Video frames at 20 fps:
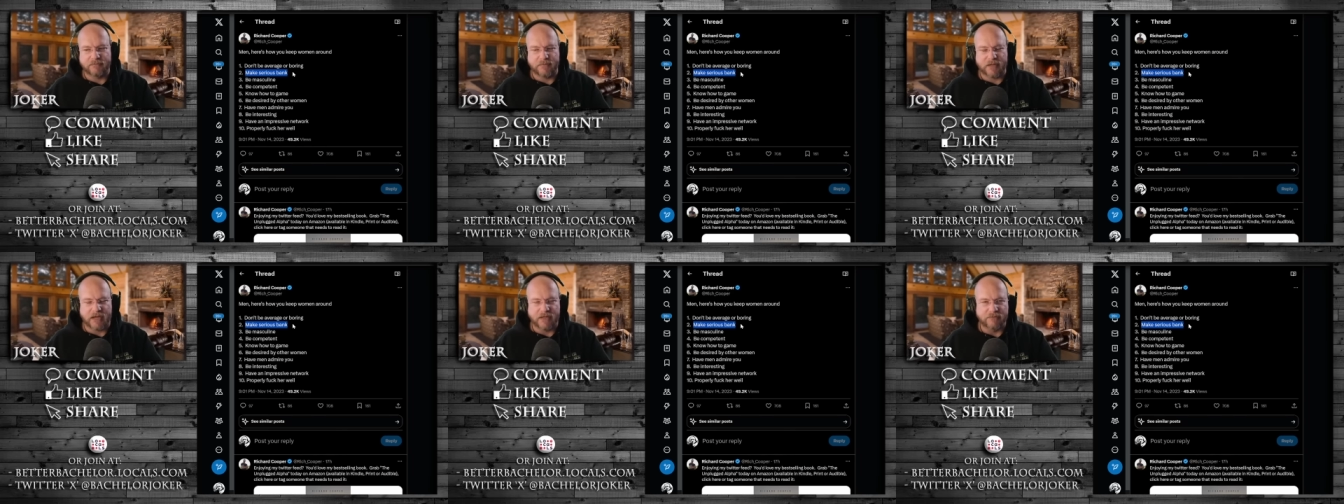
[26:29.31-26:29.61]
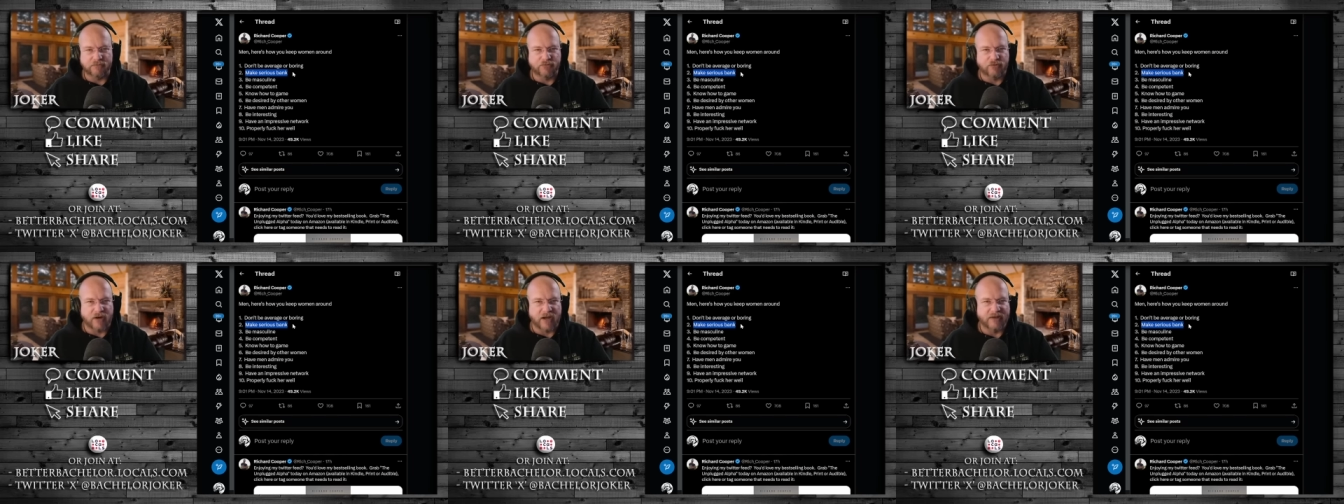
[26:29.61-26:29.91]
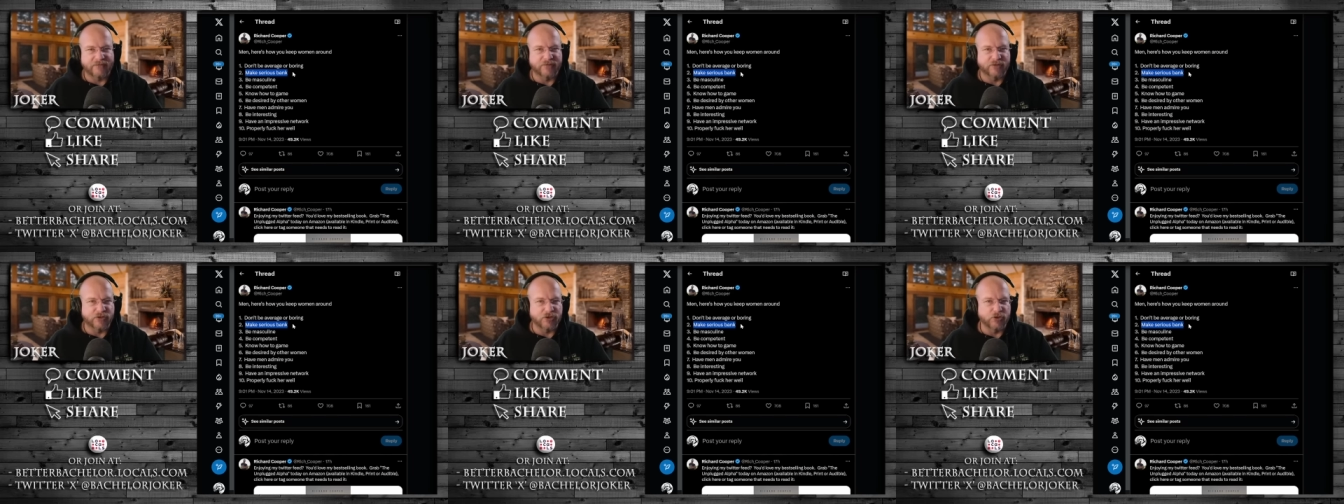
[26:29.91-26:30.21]
I
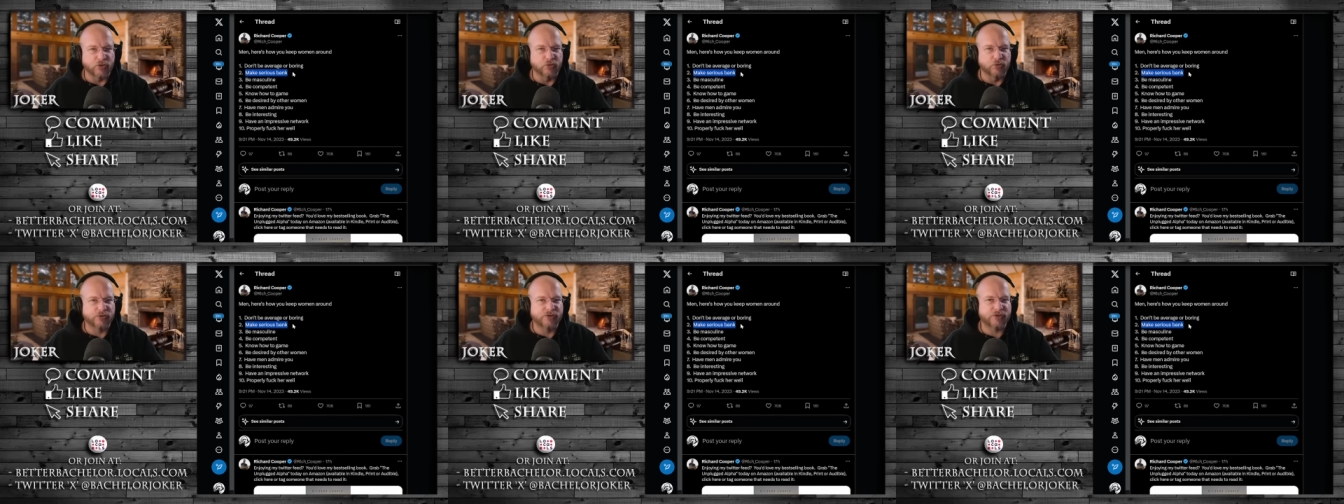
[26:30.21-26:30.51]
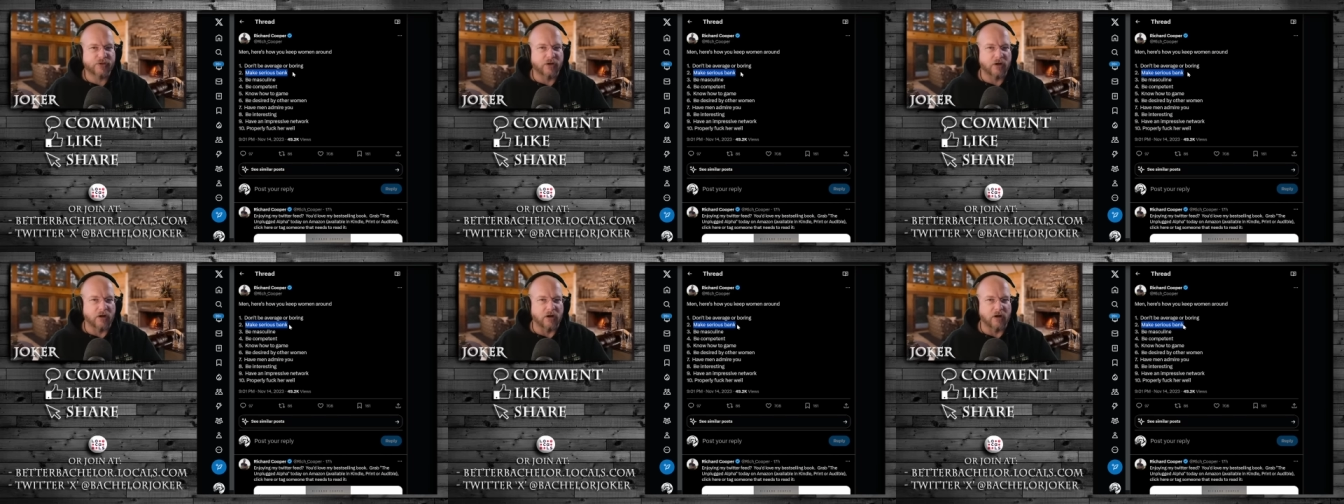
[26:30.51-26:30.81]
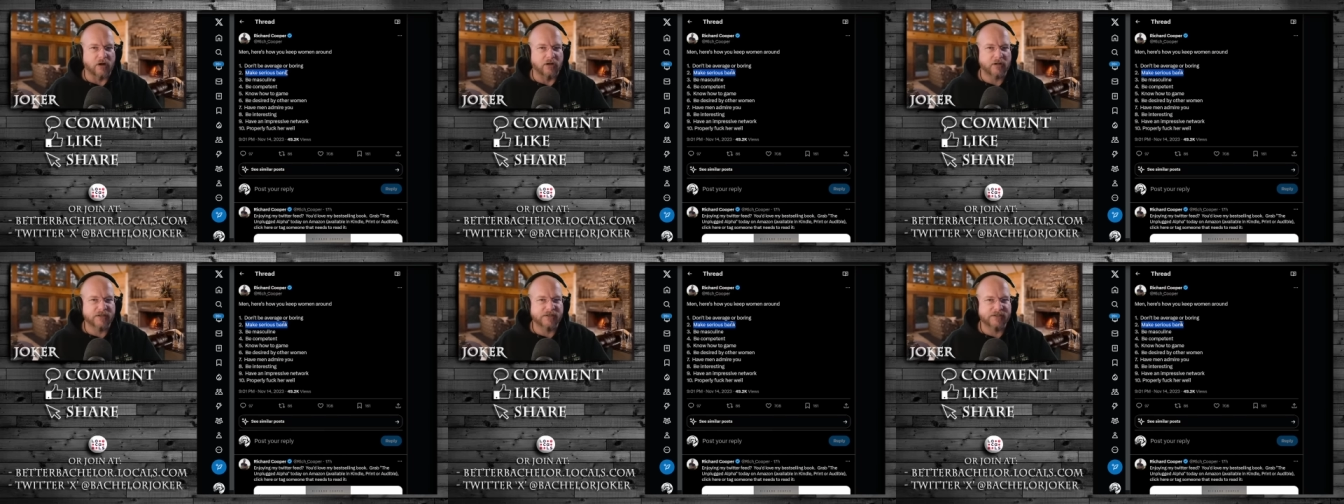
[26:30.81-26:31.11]
drive a used
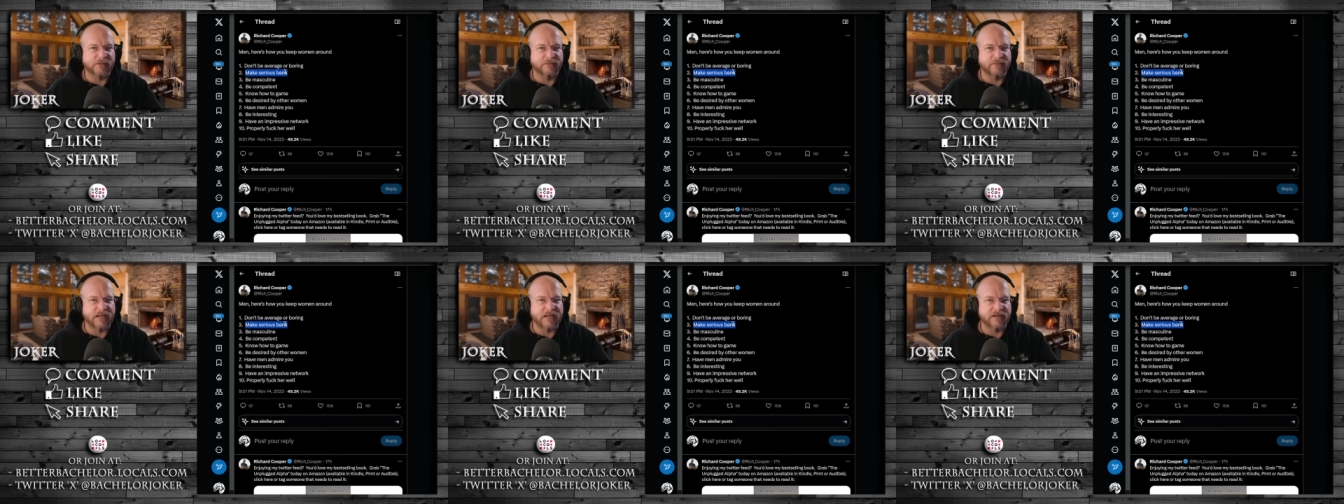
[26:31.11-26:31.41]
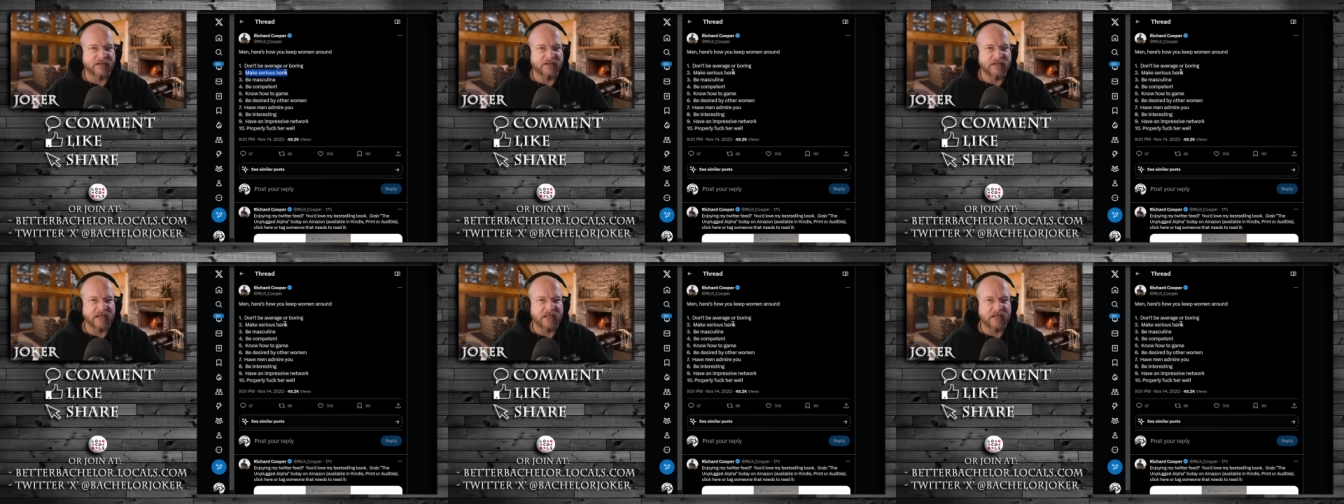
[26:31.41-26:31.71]
car because I'm not into